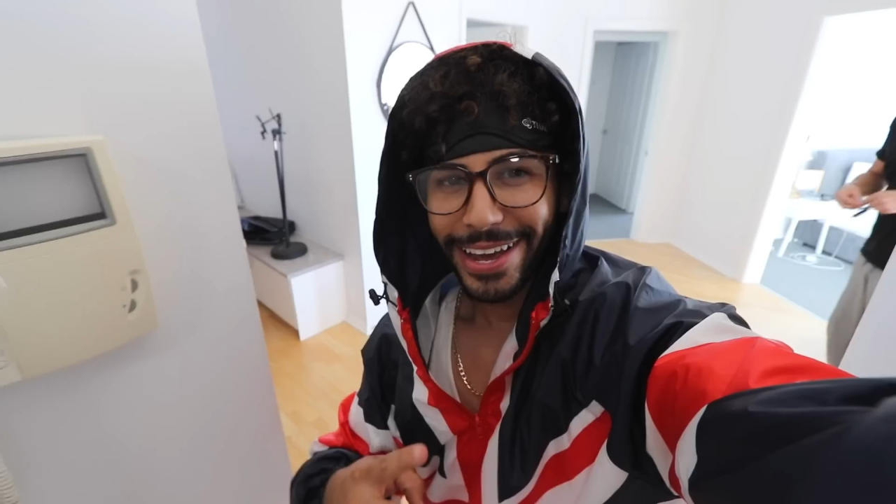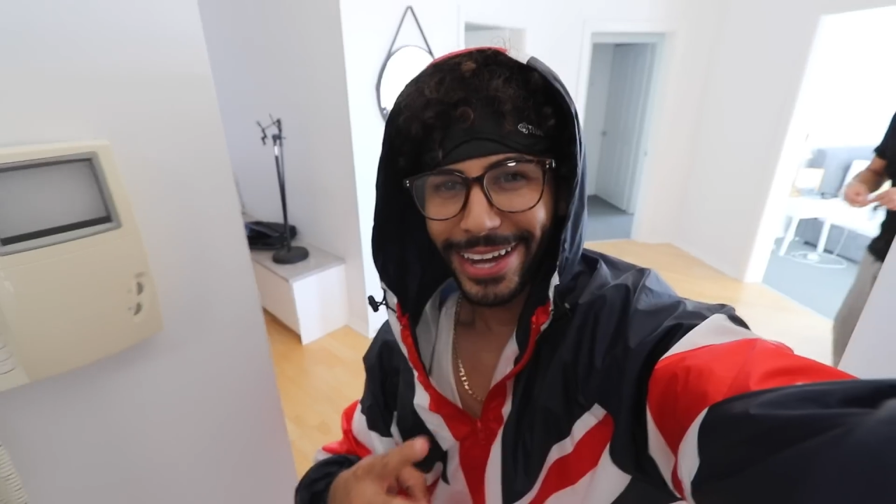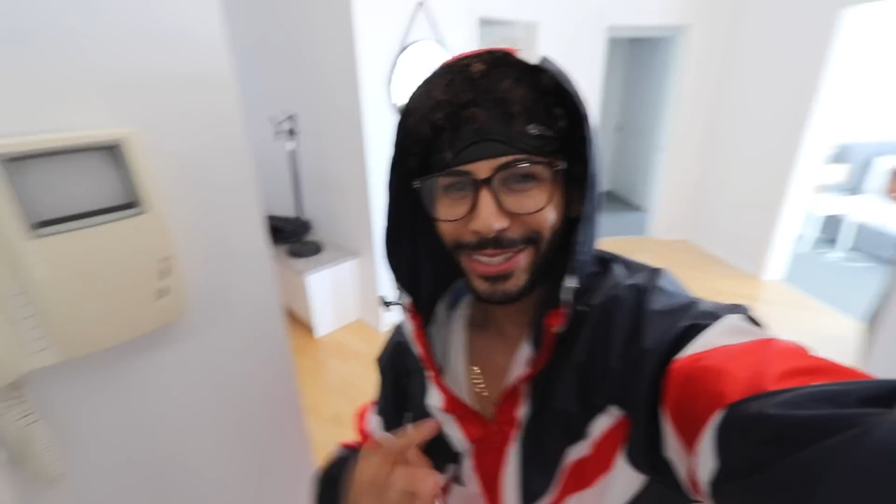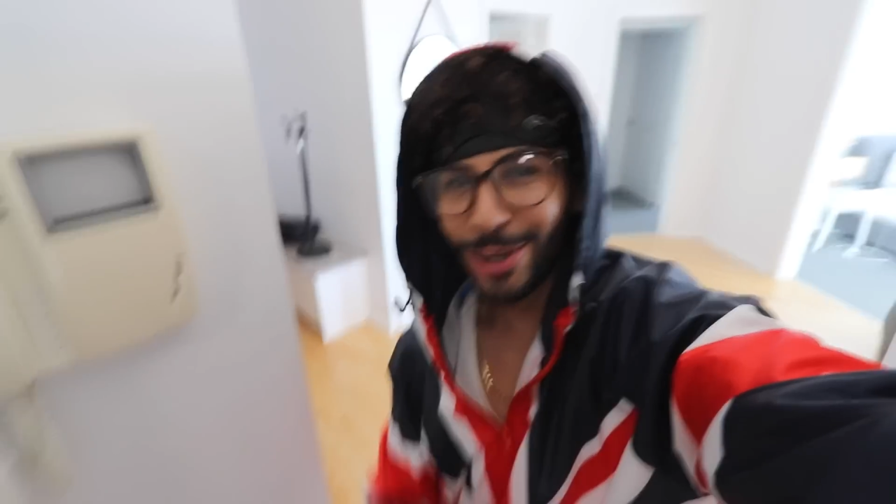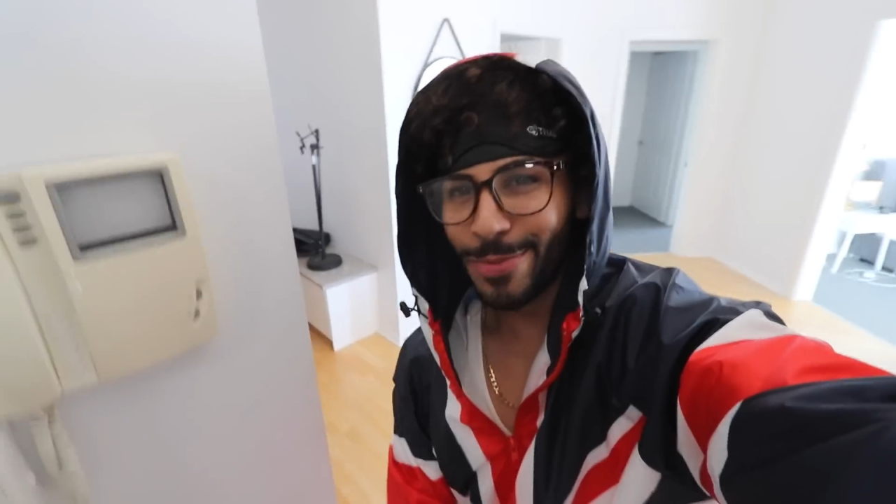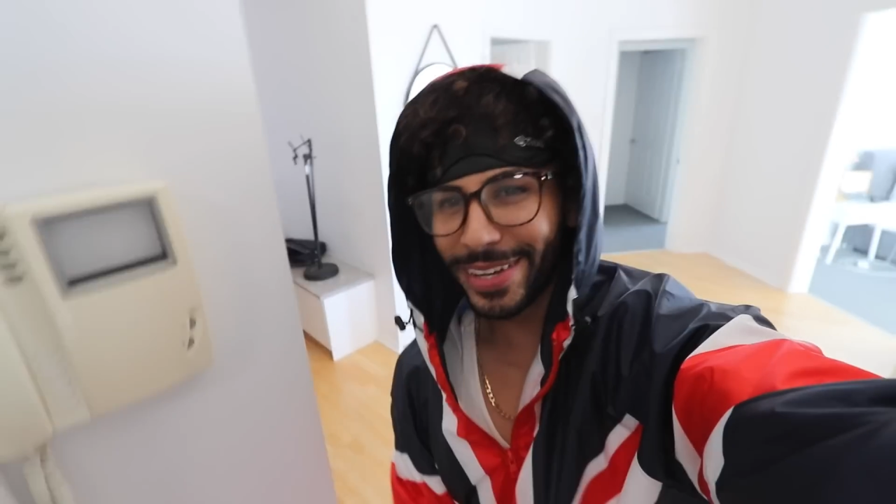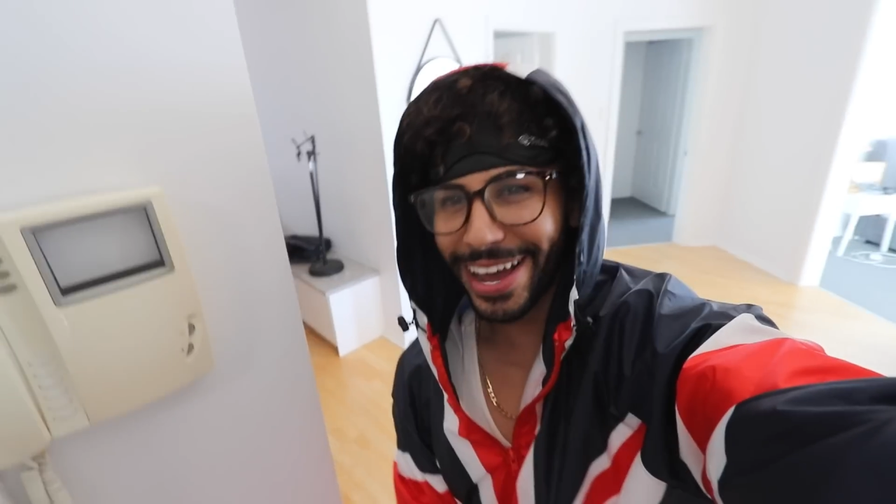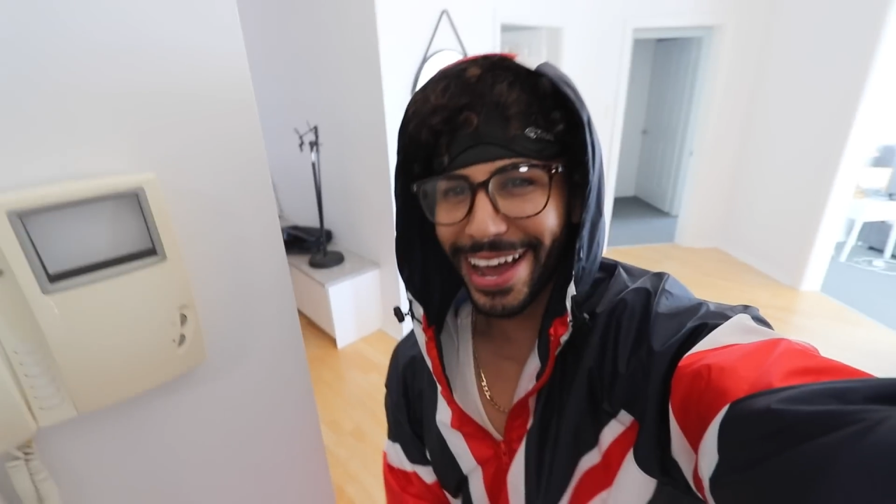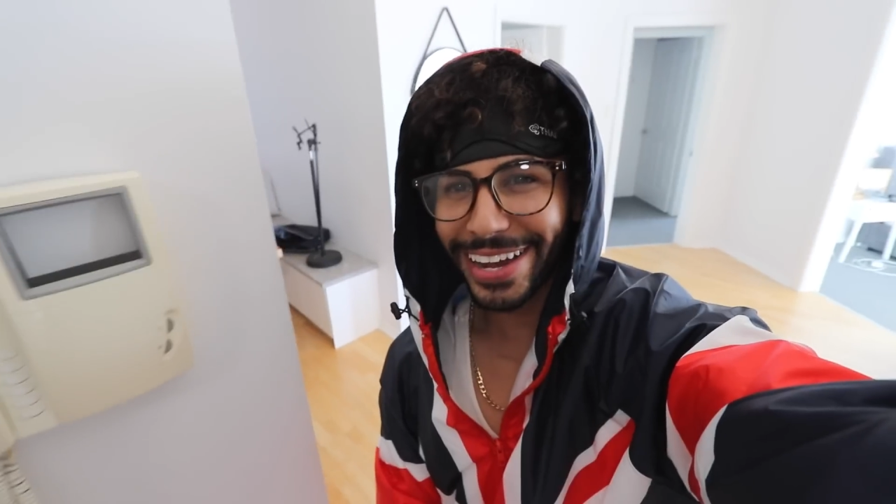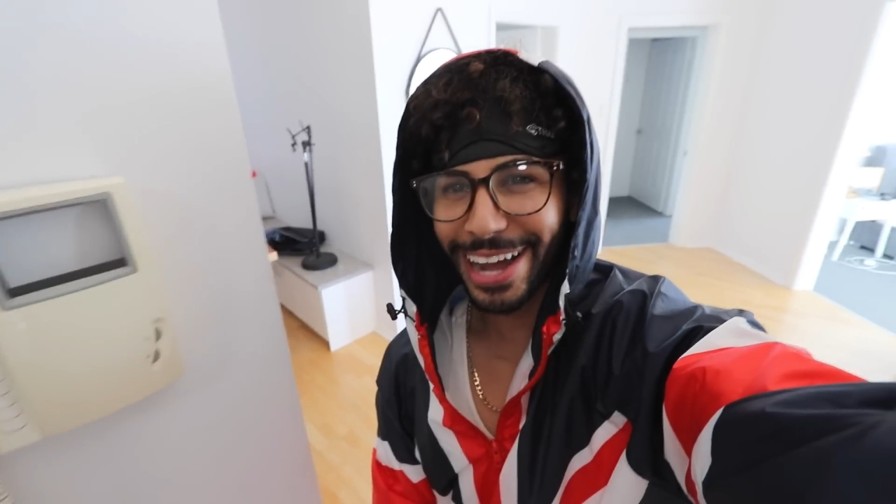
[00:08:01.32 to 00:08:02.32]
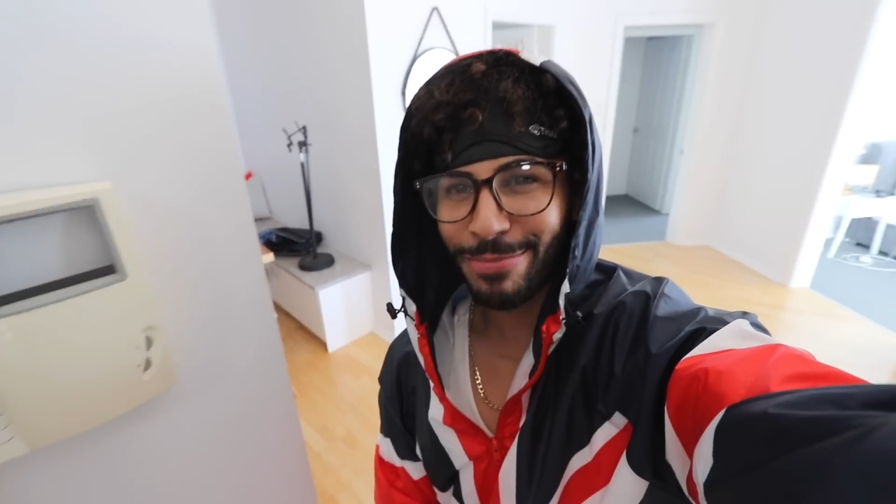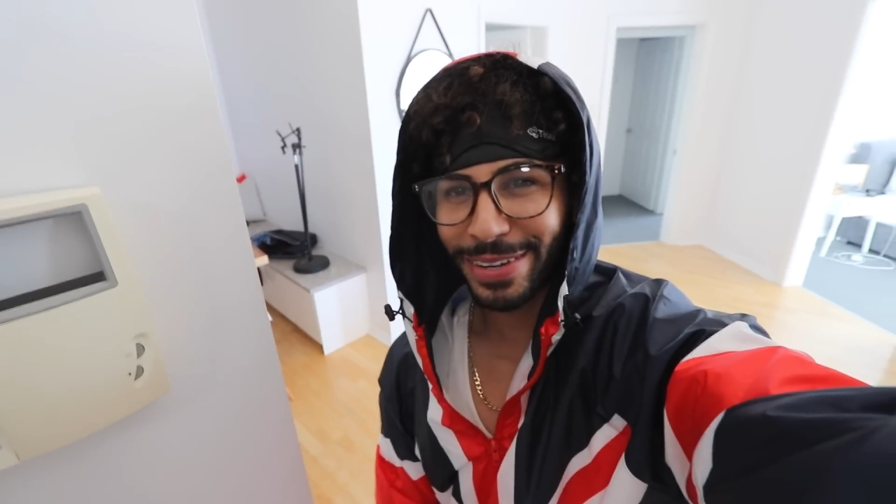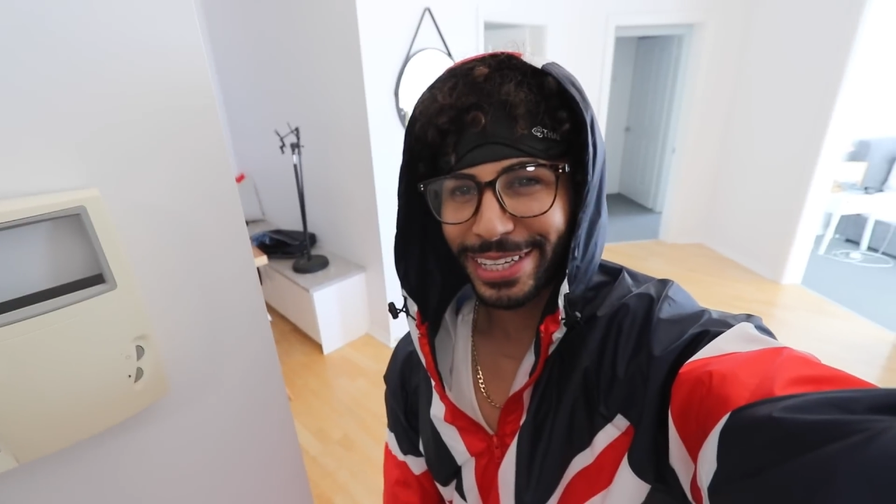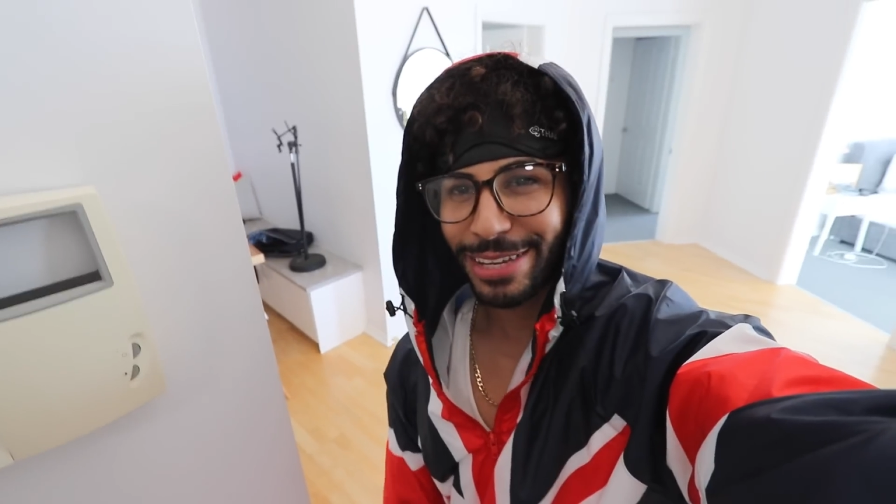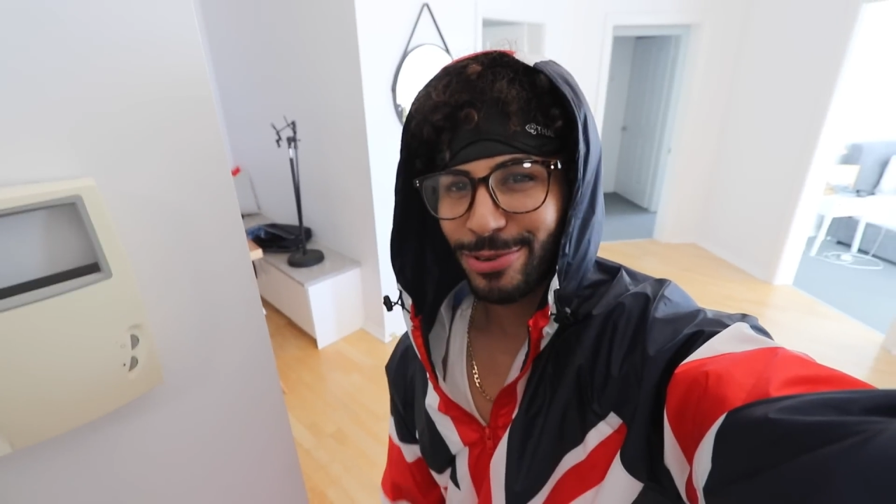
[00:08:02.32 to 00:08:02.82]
Adoomy gang, I'm about to give